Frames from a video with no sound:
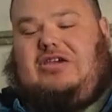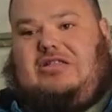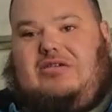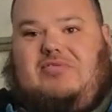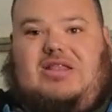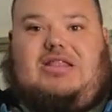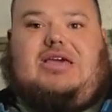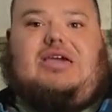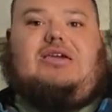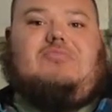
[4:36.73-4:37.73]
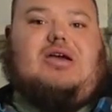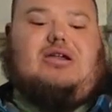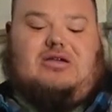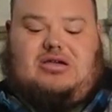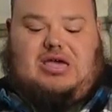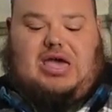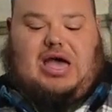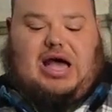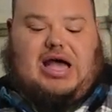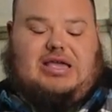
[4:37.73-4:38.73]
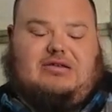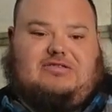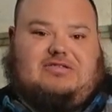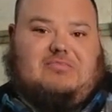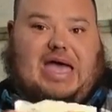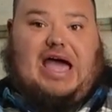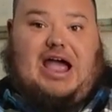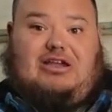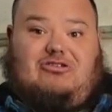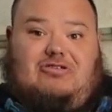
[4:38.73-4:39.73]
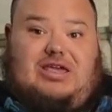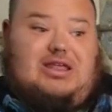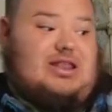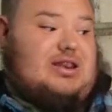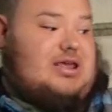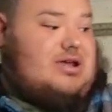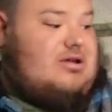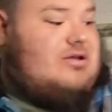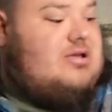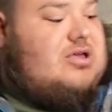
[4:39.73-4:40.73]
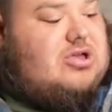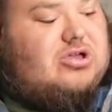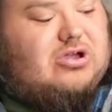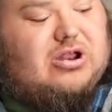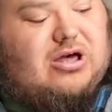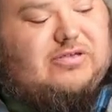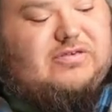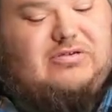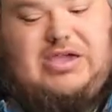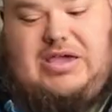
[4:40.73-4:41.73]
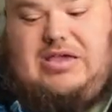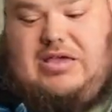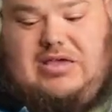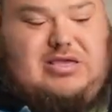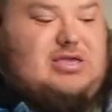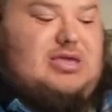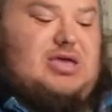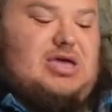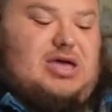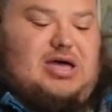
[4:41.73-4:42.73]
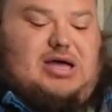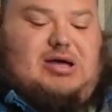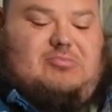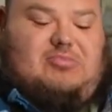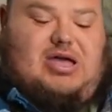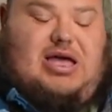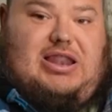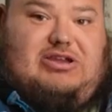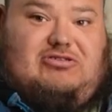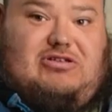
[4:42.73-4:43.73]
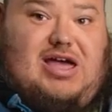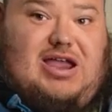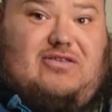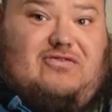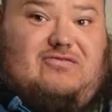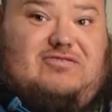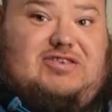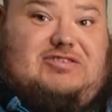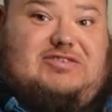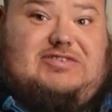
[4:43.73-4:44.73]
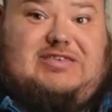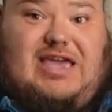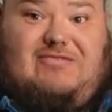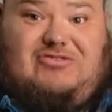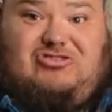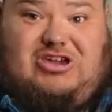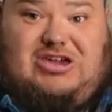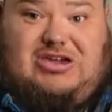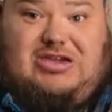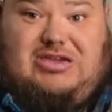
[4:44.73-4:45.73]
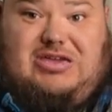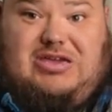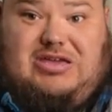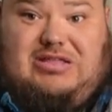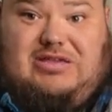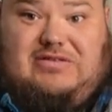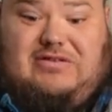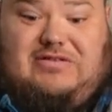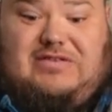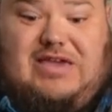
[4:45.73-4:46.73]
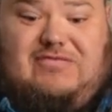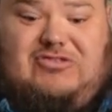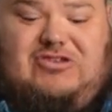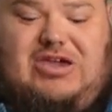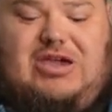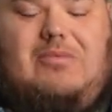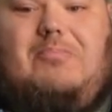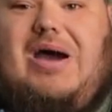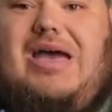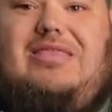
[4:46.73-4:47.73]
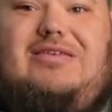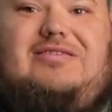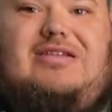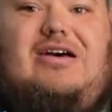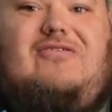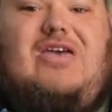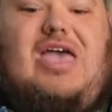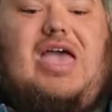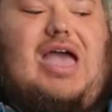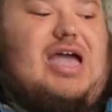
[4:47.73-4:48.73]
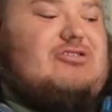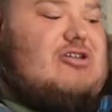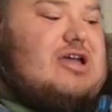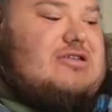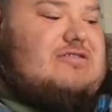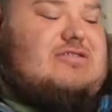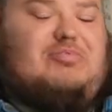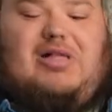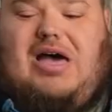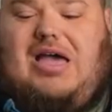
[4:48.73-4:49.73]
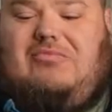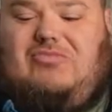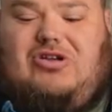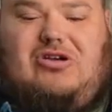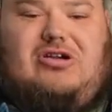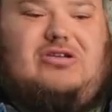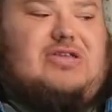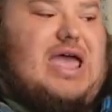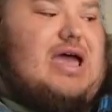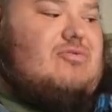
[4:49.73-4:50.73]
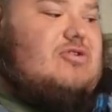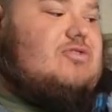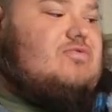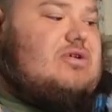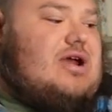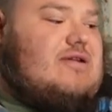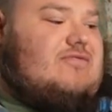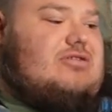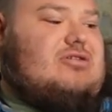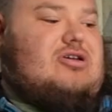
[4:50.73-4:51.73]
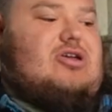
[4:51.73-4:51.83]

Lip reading: been in the incubator. I use some hydro hit in there. You can also get electrolyte from Save a Chick. These are Save a Chick. Buy this stuff at Tractor Supply, Menards, Atwoods, wherever